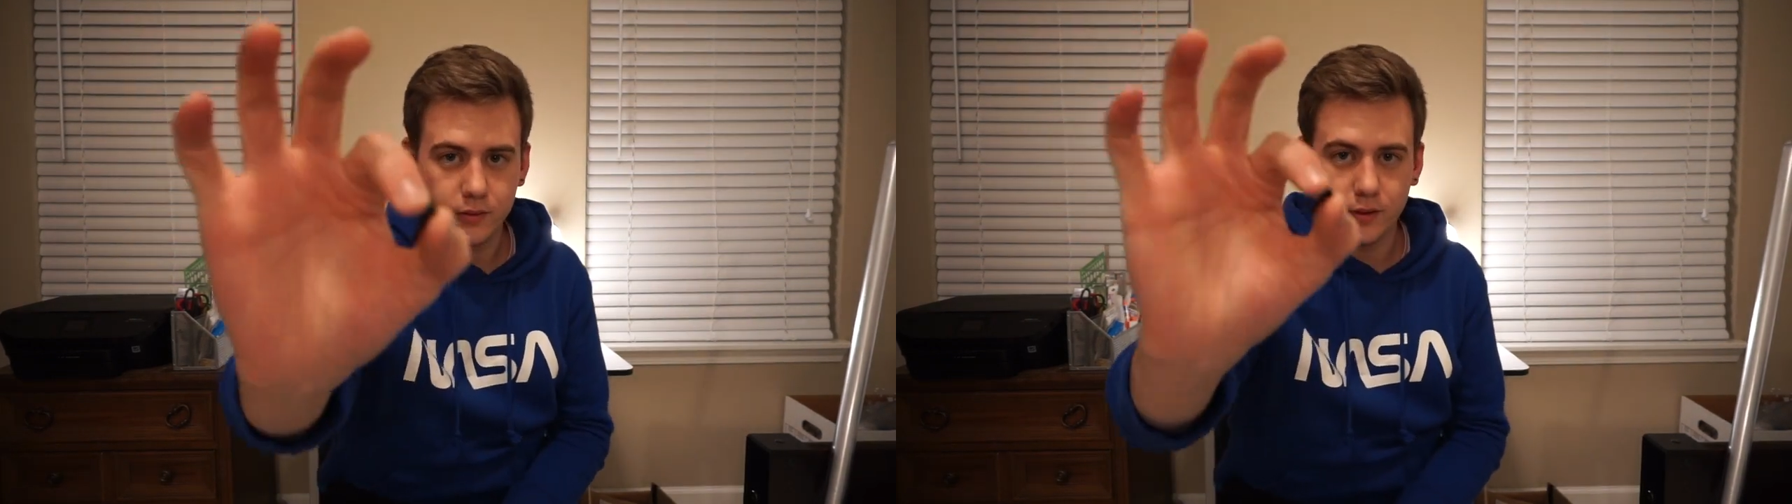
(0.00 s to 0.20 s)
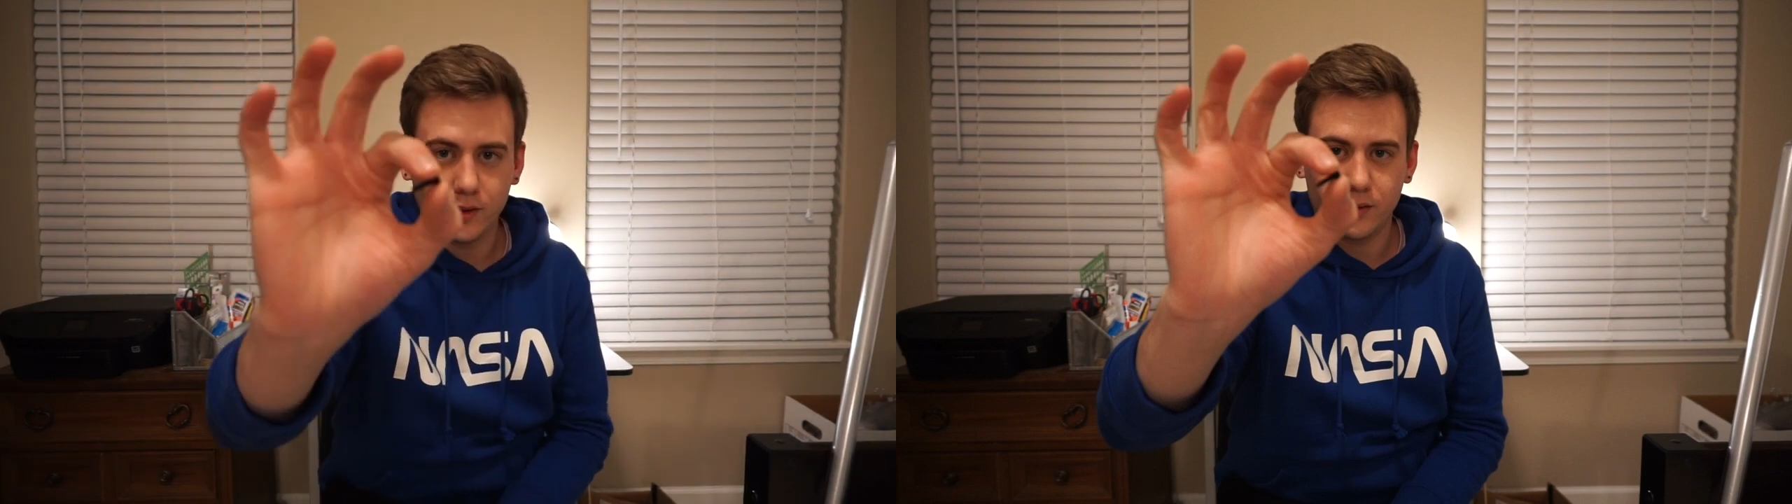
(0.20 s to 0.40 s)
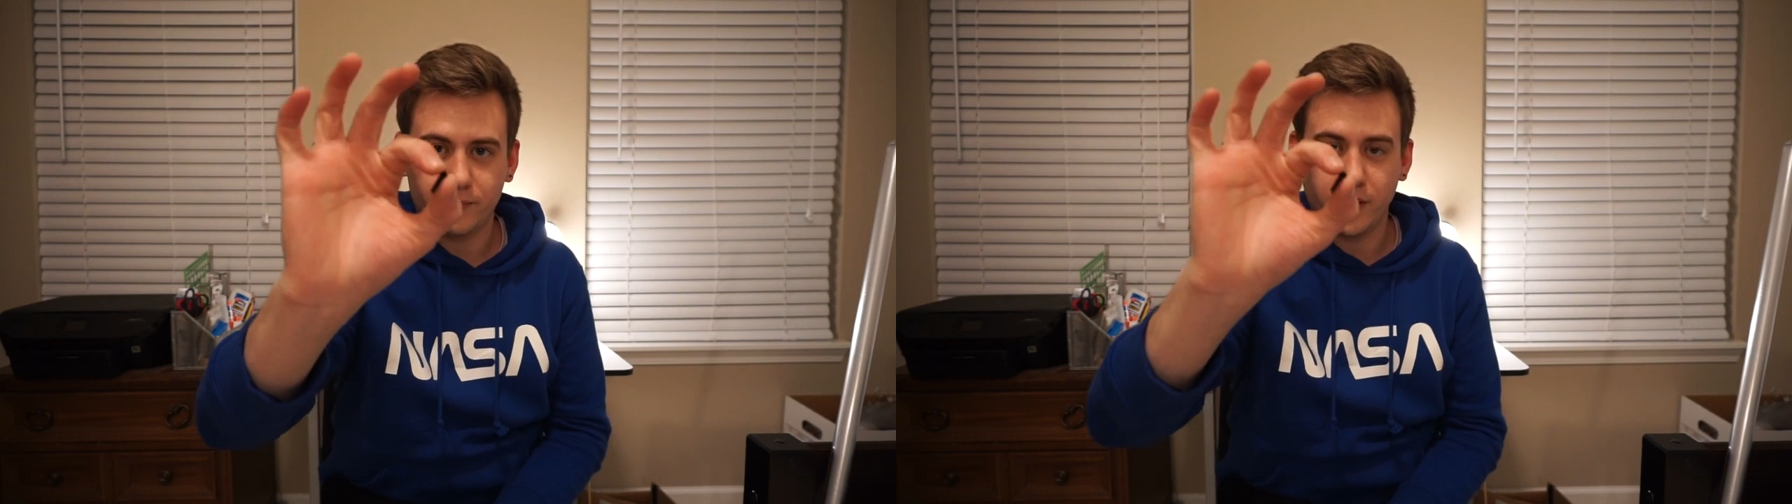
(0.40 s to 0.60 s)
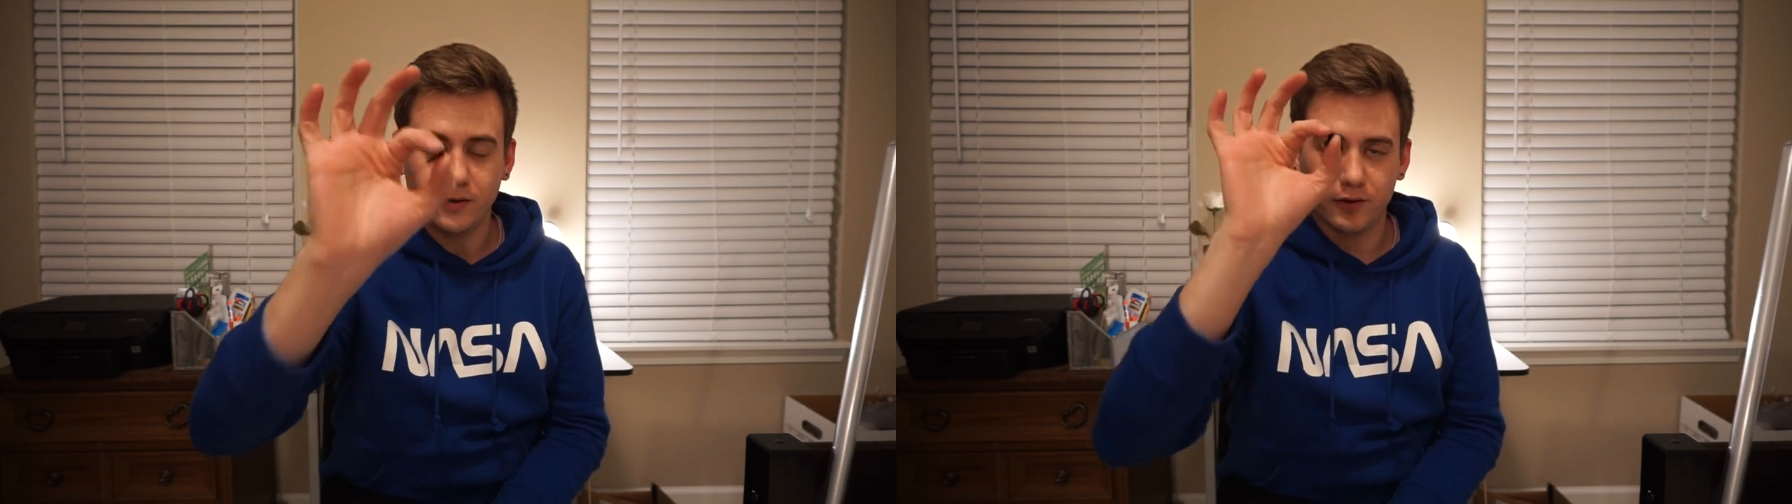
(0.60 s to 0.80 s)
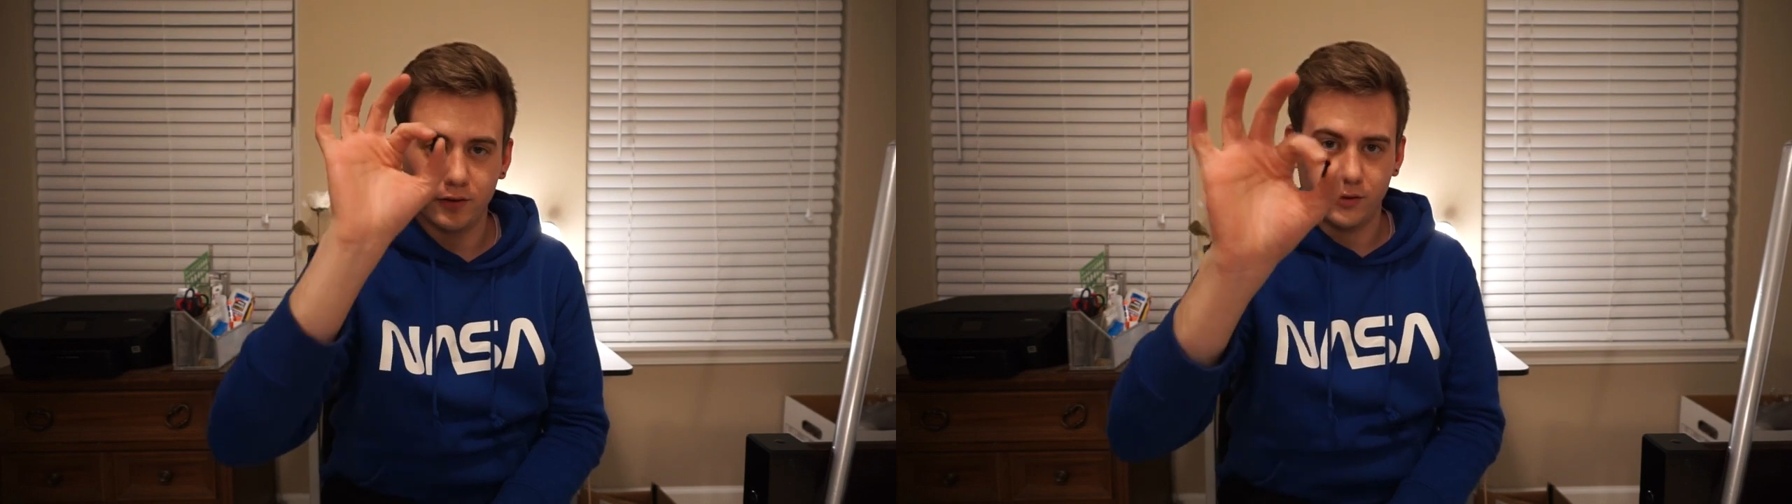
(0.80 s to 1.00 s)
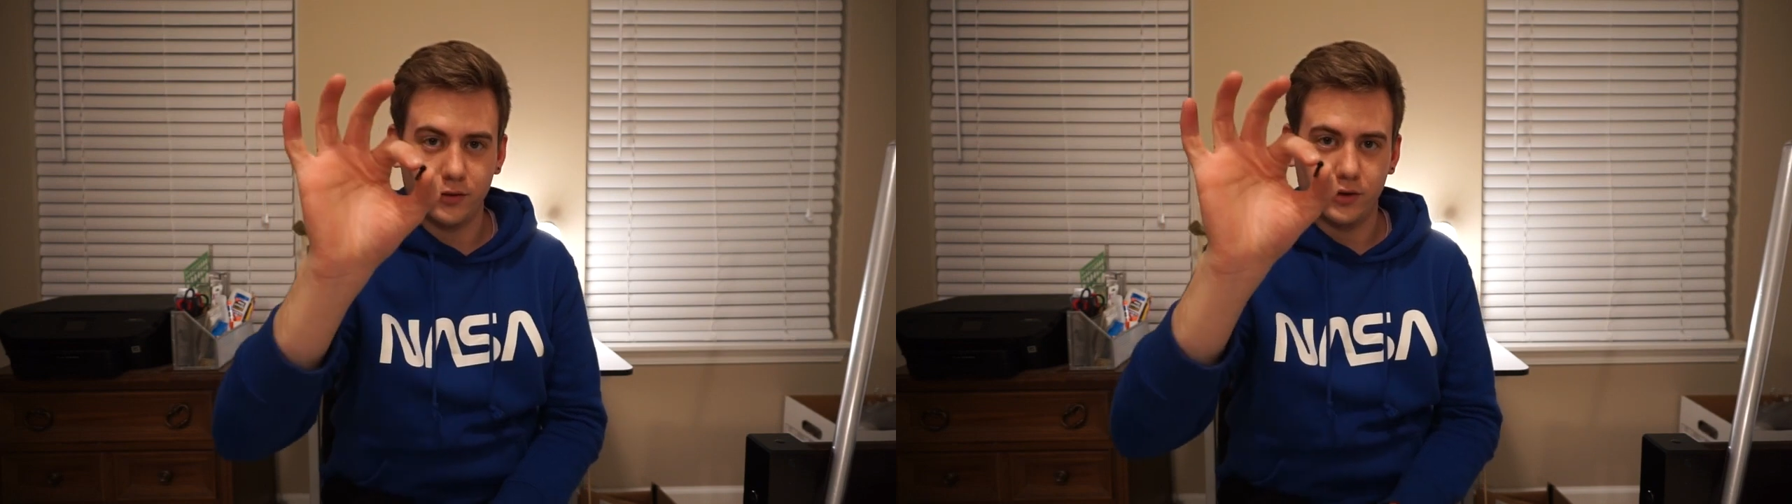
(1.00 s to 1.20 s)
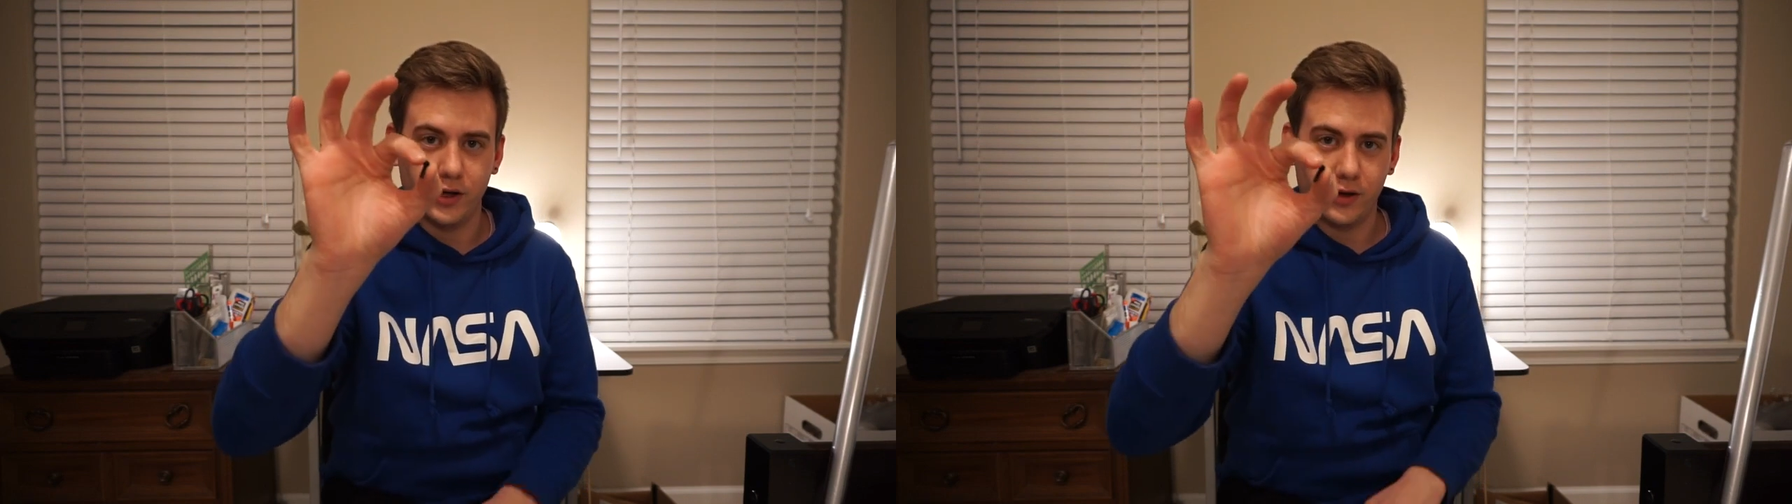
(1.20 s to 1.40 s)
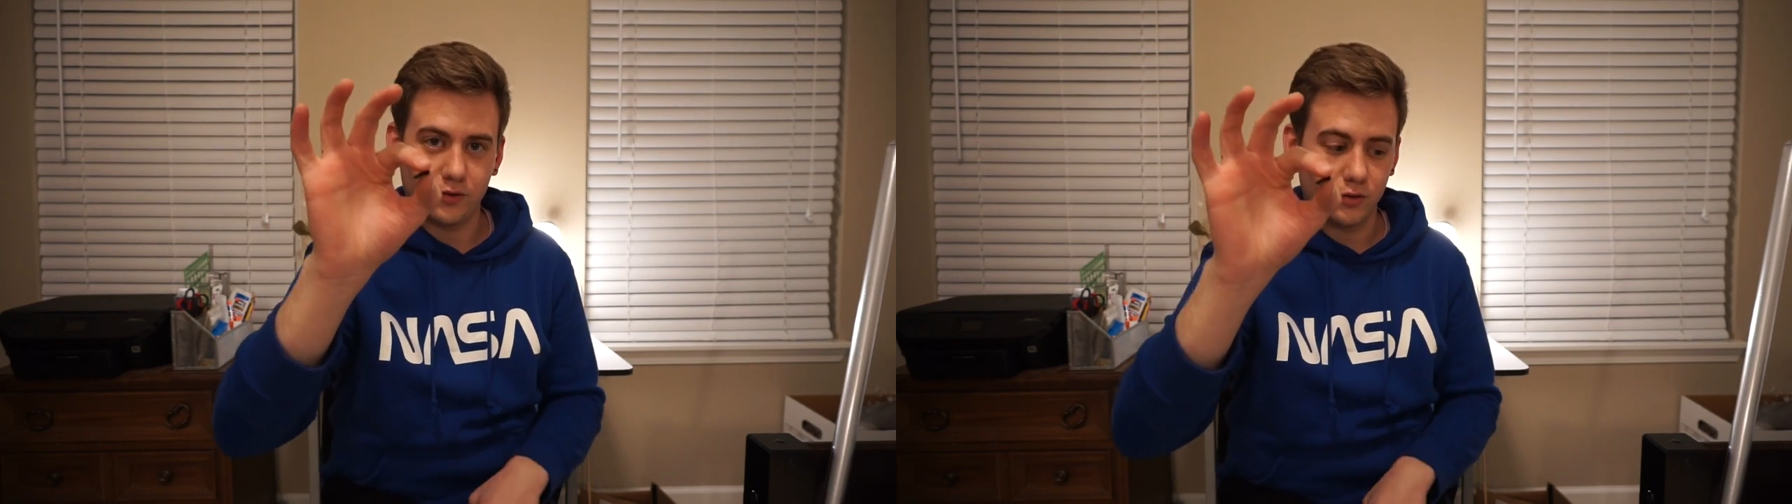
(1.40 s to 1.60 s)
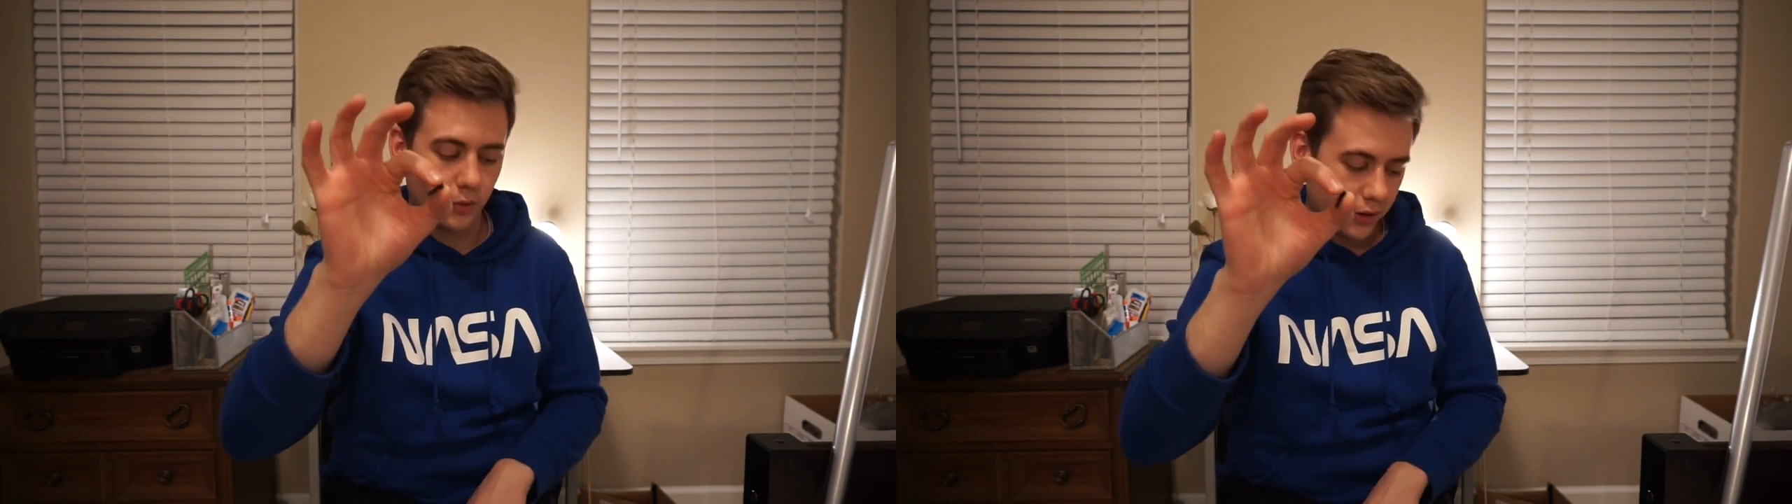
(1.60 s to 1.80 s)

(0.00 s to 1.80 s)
I did include an extra